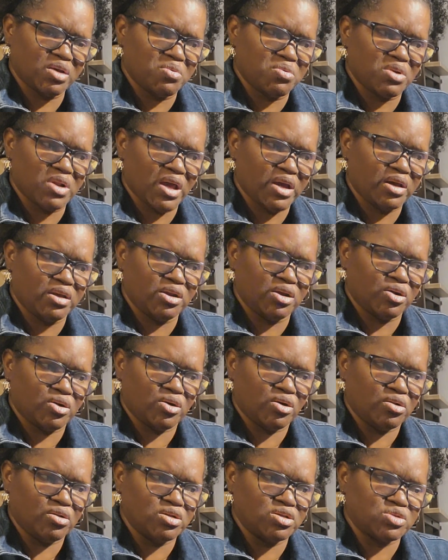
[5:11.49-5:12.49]
they were like in
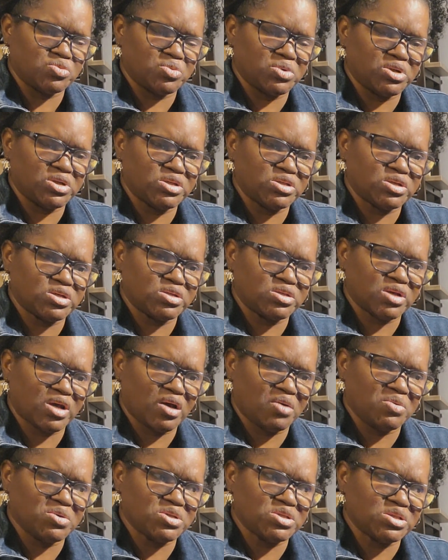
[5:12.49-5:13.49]
their early 20s, because
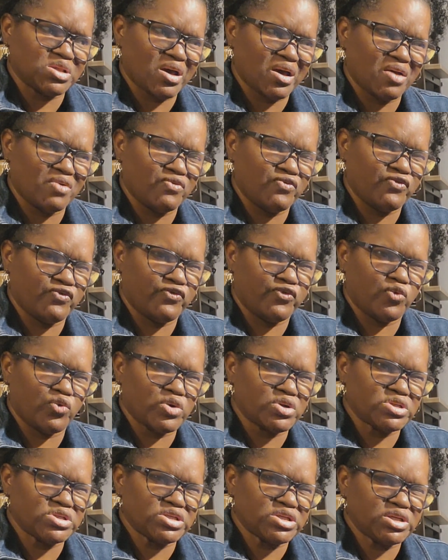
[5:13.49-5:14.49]
I was like
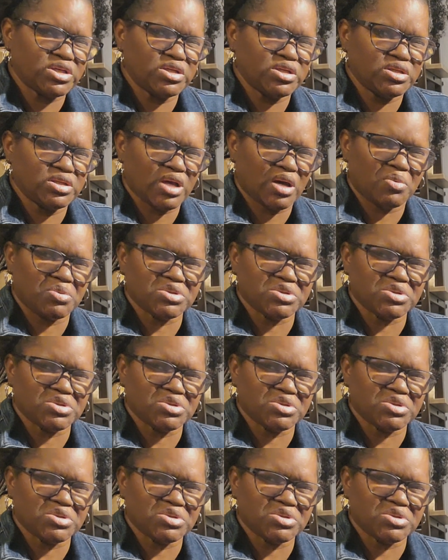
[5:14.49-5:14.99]
14.